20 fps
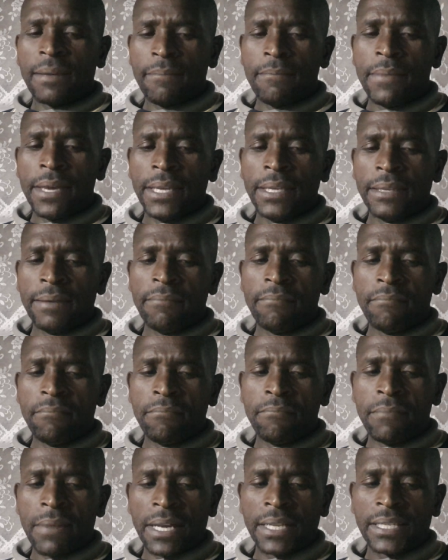Menye
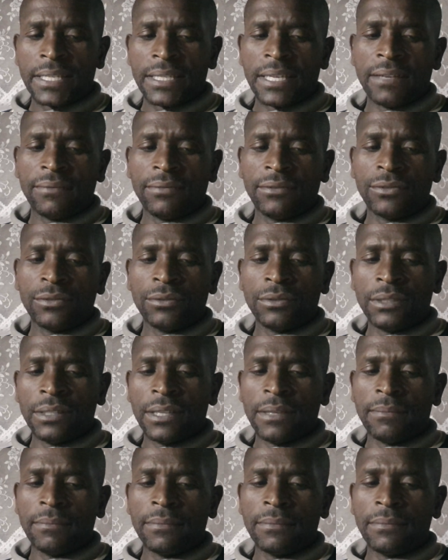must have told
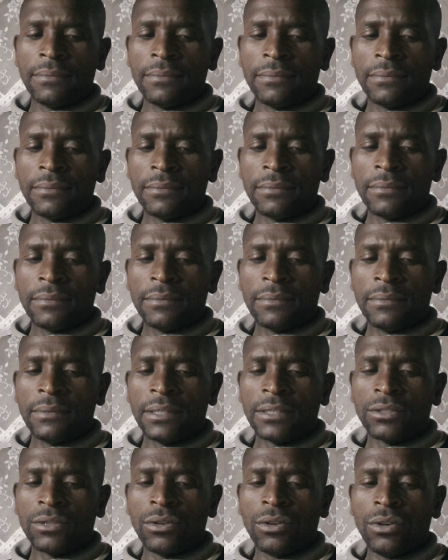them
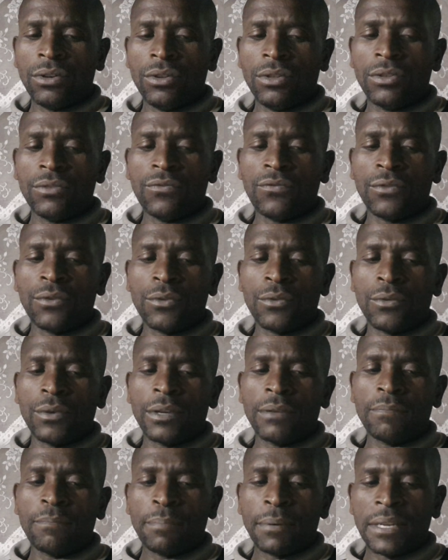that all the
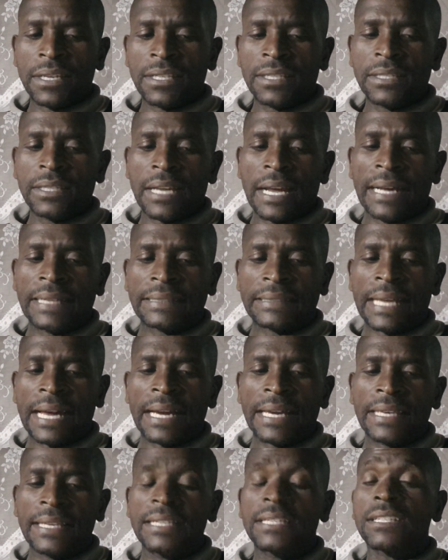following pests
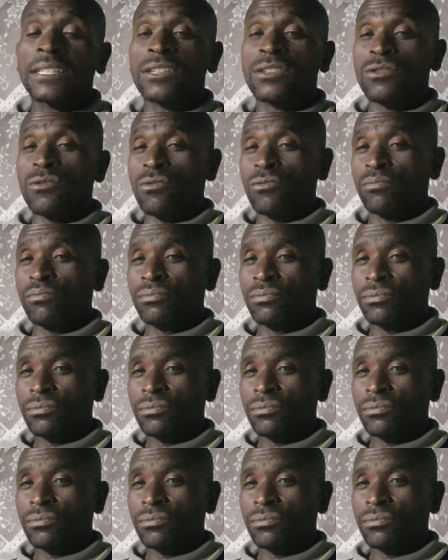attack his crop.